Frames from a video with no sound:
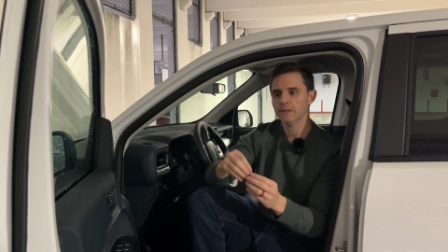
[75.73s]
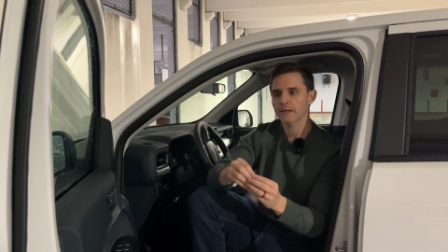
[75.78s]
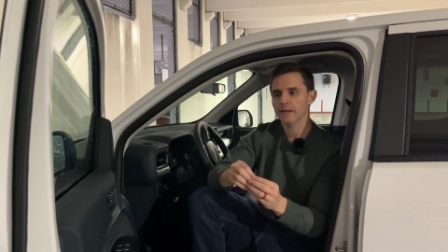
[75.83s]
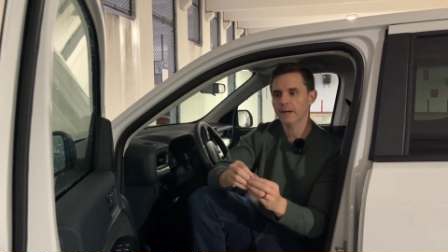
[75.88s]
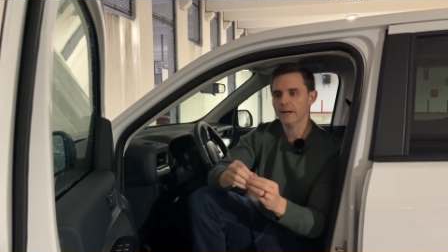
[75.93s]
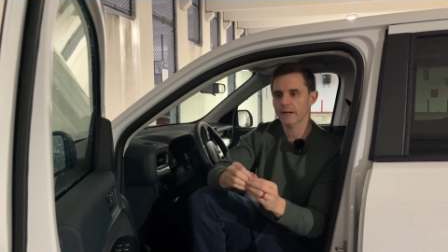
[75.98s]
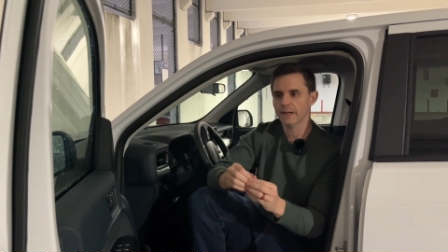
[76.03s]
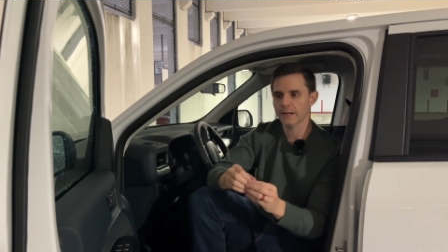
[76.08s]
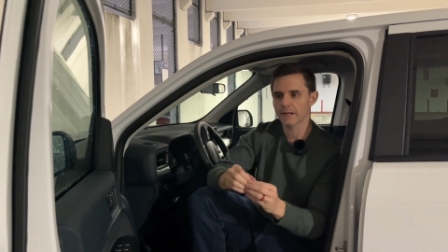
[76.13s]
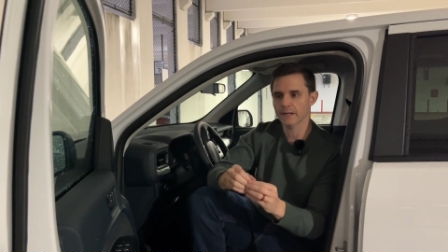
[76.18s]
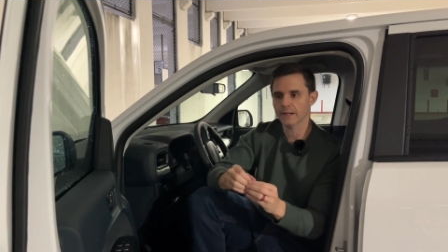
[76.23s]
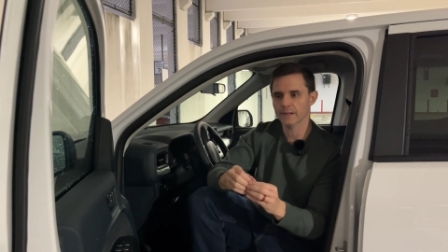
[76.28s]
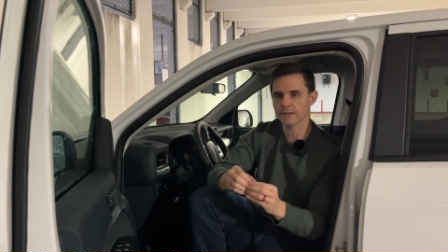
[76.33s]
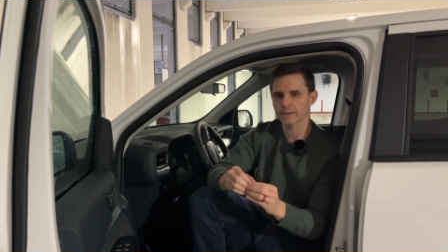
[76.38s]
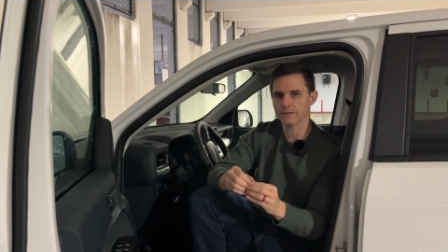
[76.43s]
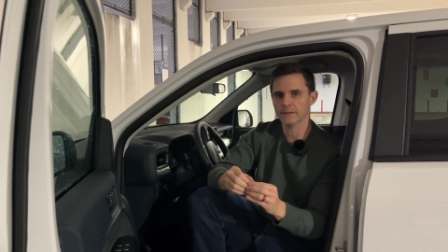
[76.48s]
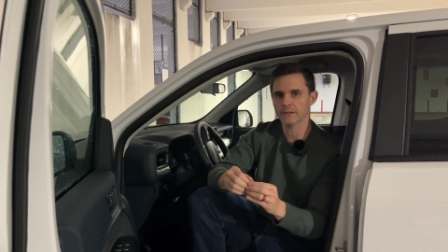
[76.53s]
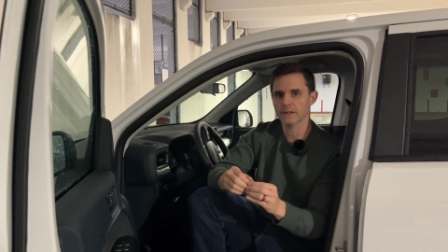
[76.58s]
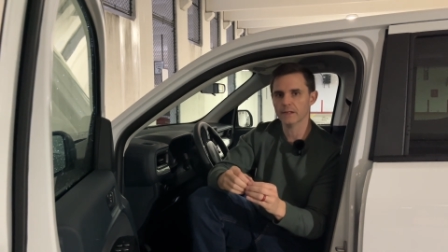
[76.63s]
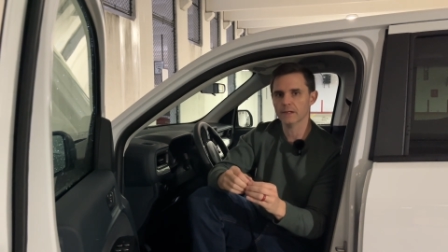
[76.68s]

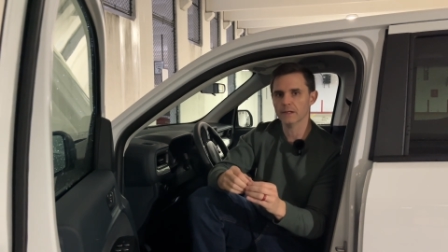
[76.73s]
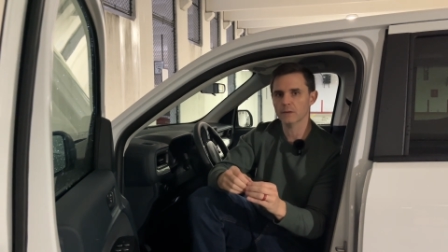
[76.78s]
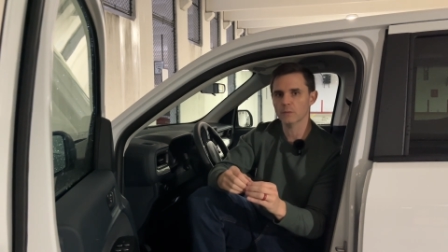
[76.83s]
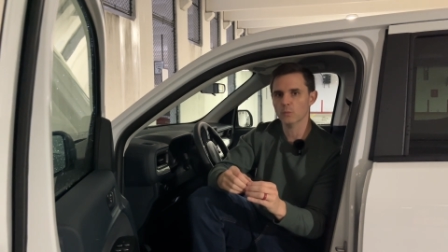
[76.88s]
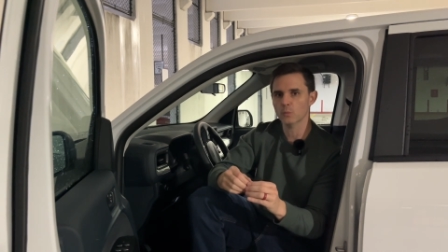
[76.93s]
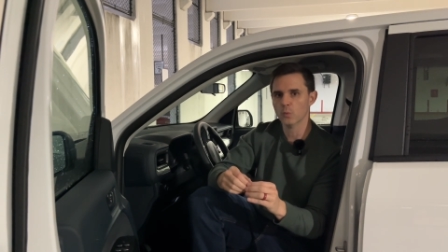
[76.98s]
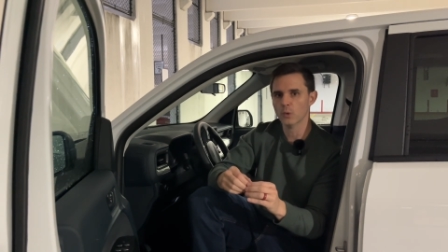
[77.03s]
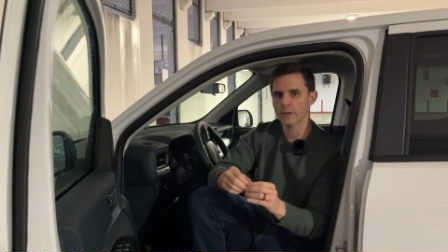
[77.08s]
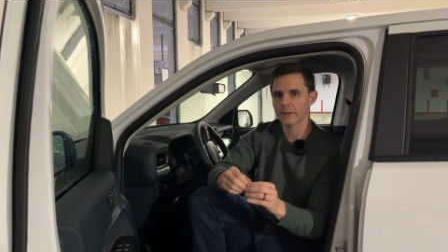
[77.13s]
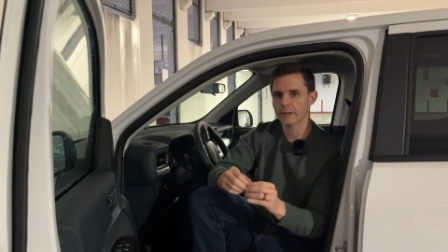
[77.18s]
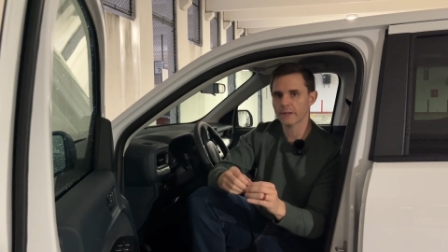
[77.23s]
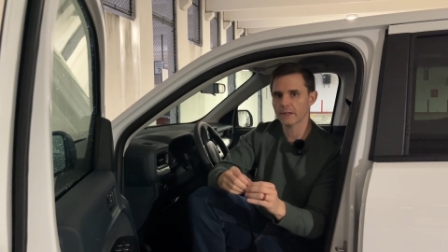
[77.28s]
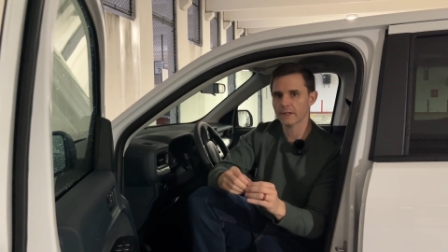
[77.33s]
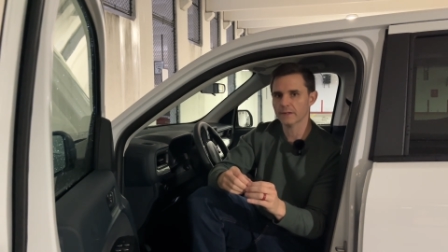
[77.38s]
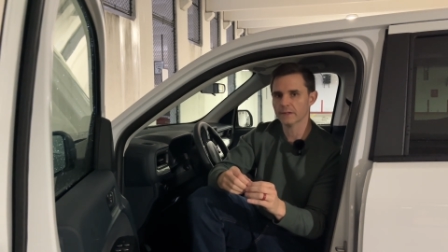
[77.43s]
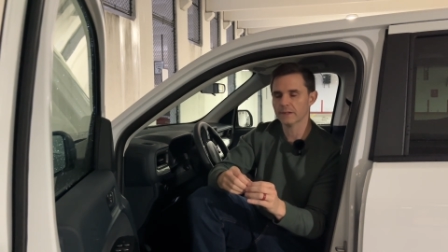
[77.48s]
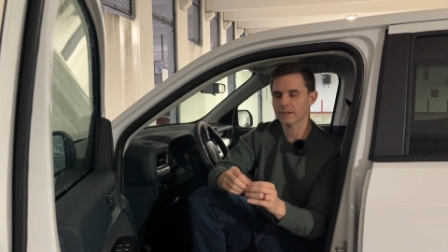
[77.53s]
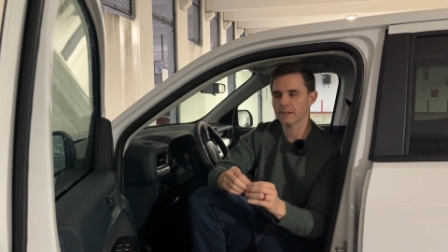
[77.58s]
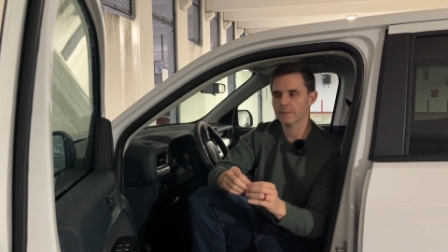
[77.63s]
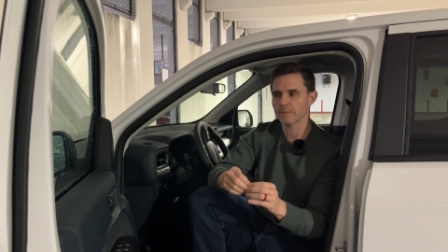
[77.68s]
And what
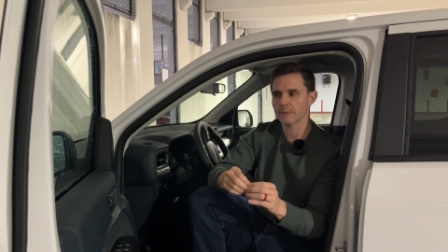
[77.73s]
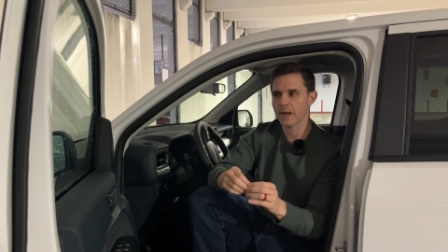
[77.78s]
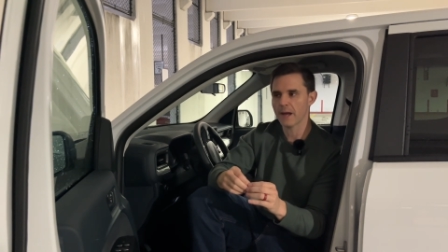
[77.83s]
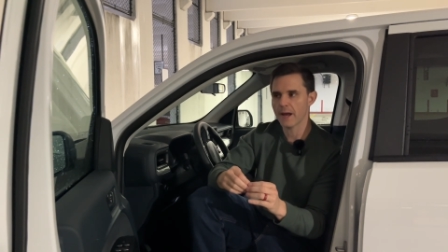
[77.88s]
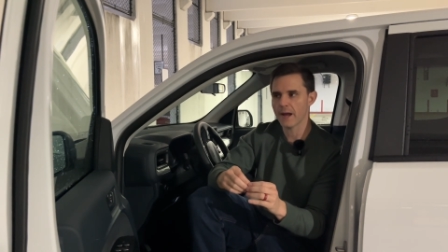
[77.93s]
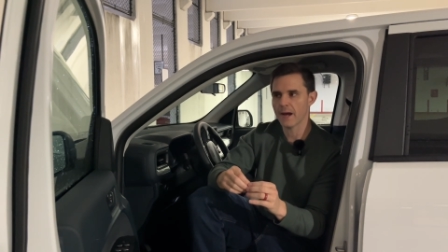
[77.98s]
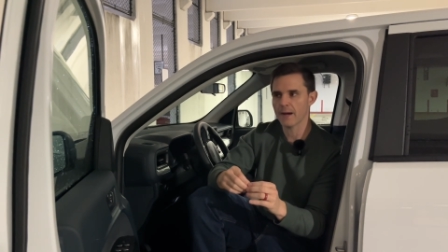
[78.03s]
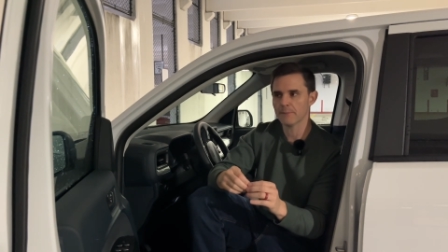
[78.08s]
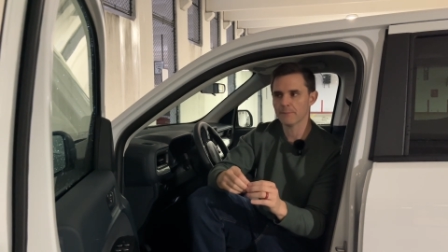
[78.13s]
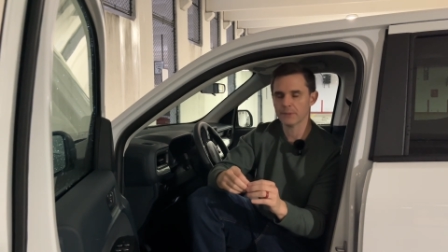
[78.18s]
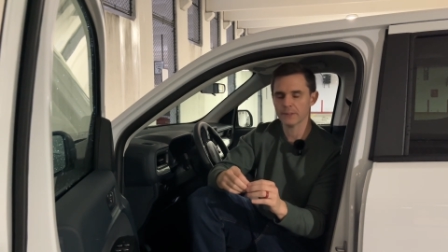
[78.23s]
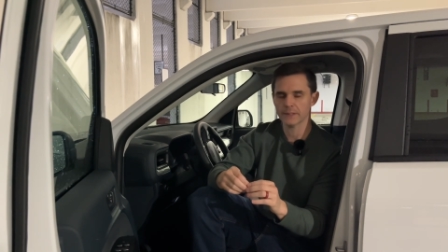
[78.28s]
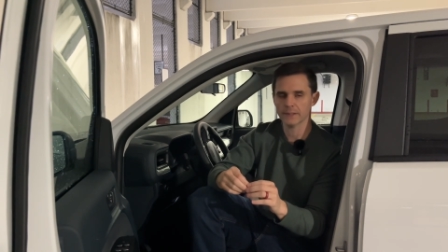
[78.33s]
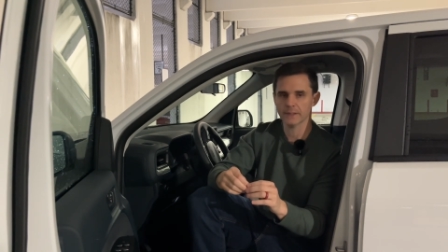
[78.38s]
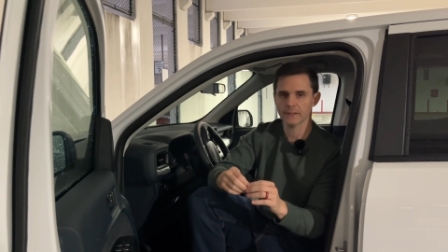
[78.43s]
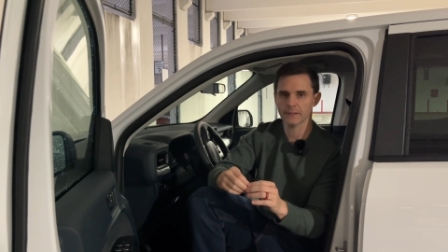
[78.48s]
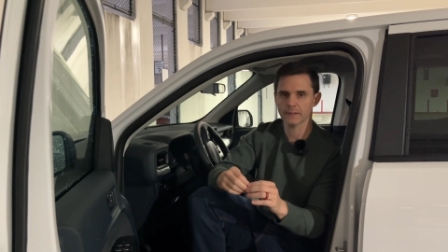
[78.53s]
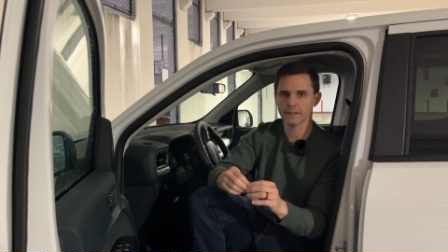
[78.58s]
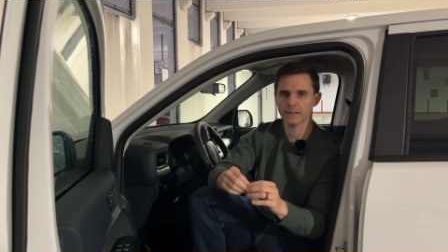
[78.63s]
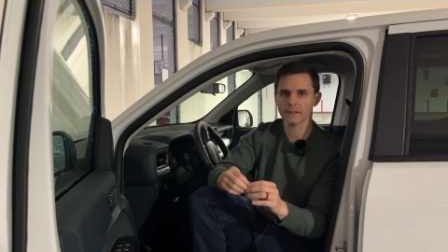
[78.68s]
ended up
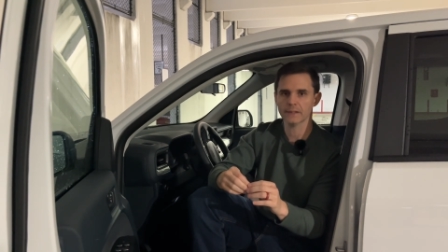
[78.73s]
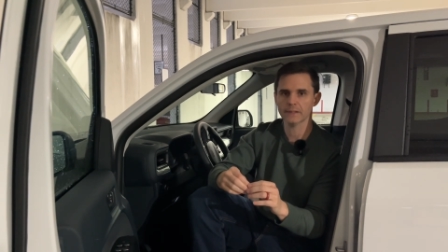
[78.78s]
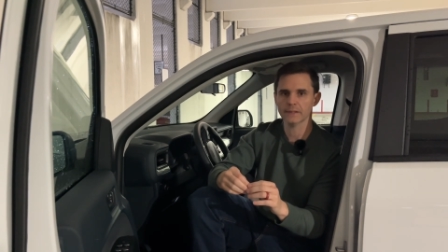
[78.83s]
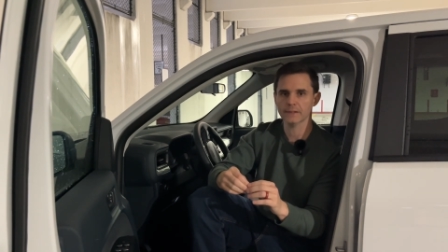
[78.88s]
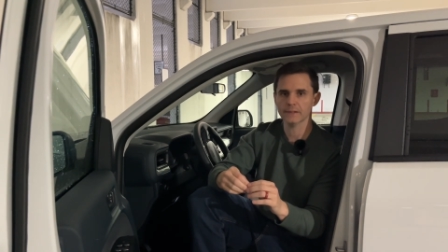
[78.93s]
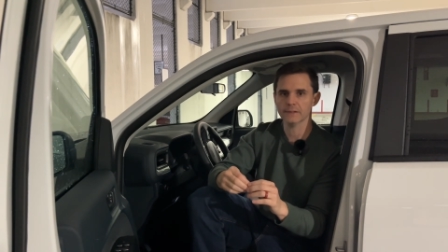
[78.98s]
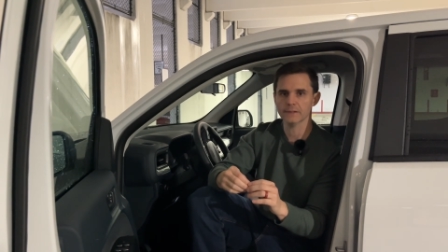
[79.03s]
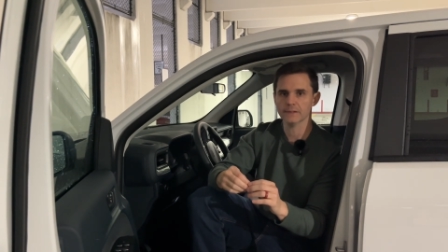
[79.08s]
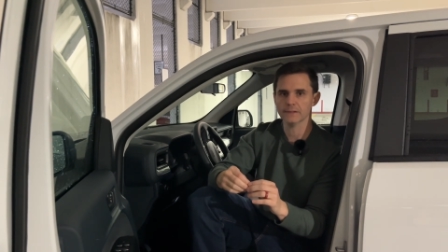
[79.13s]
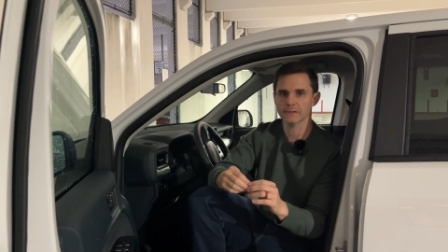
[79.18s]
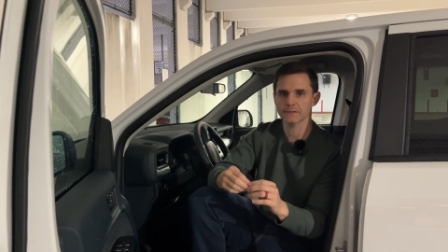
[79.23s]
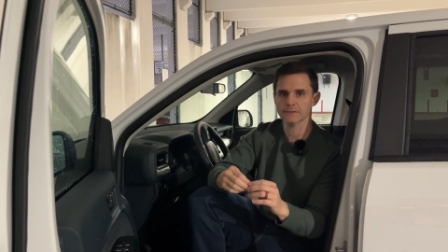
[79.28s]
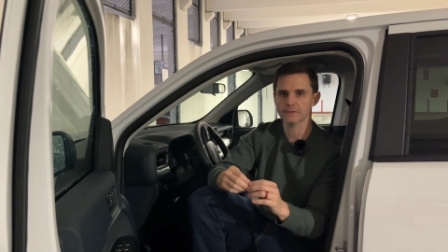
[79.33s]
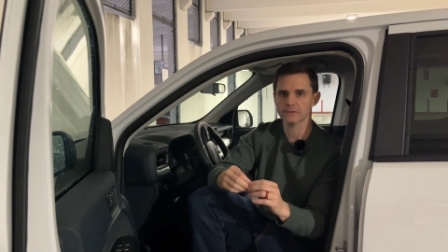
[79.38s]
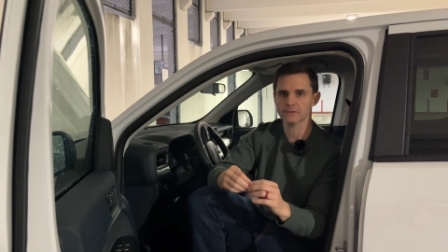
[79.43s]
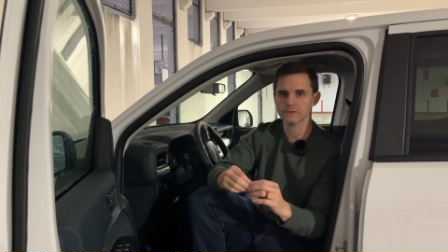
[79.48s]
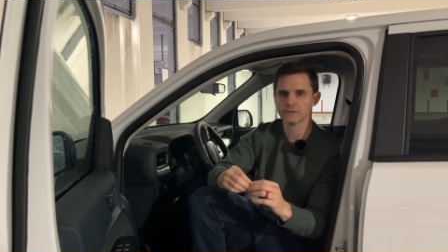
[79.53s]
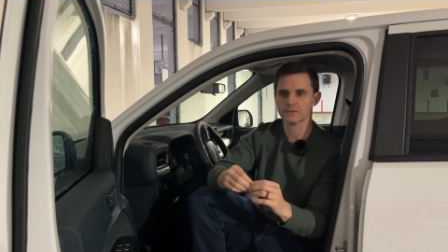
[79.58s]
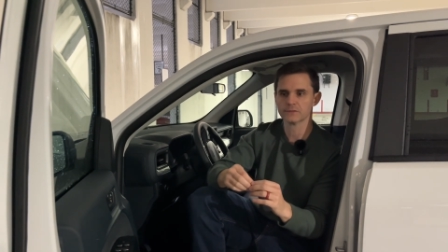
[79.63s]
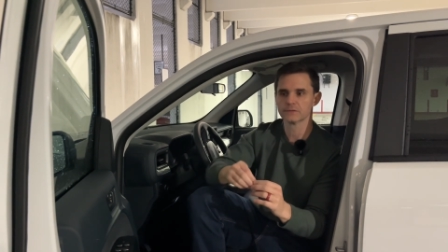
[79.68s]
happening
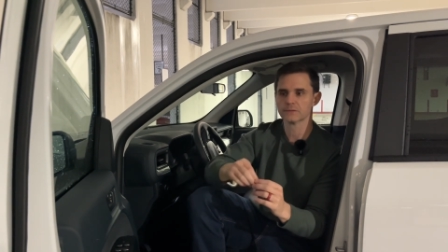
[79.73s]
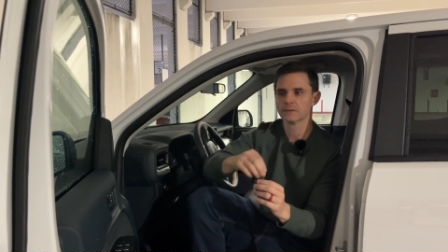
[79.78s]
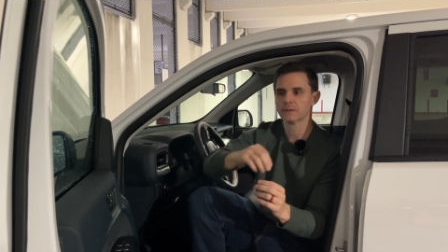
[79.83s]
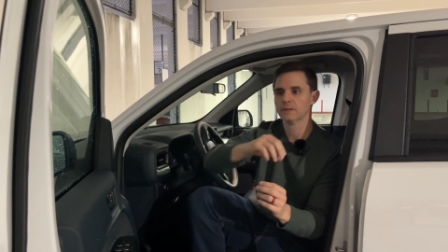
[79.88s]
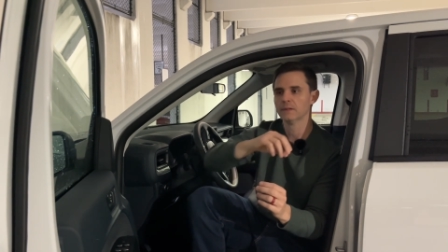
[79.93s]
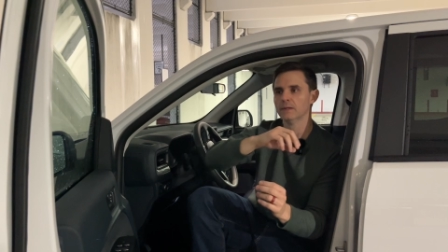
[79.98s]
is